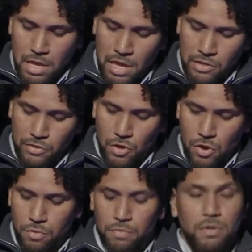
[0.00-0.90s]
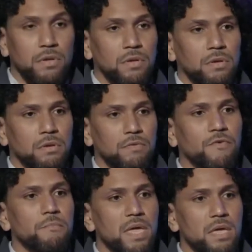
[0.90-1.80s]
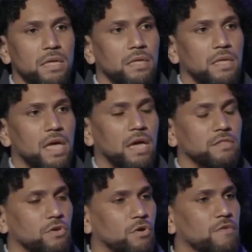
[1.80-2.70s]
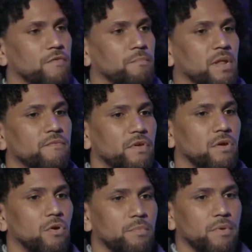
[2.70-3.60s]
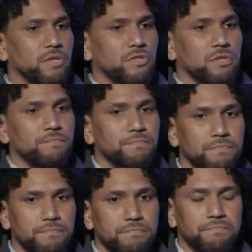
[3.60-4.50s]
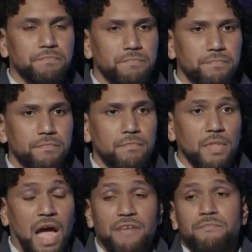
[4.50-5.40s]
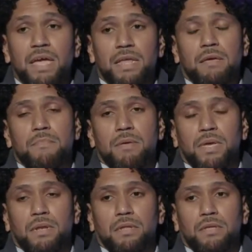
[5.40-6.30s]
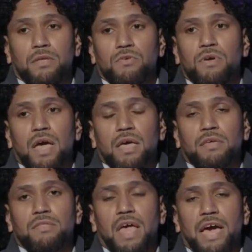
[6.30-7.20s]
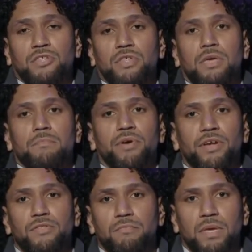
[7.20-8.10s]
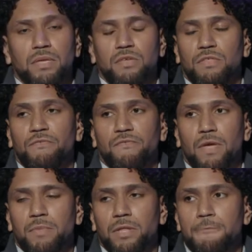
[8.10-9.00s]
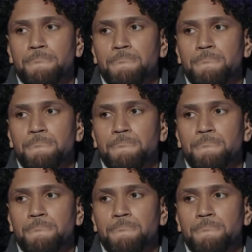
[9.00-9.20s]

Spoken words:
And so, for me, as the owner of a benefit corporation, I've made a commitment. You guys actually embrace me into this family.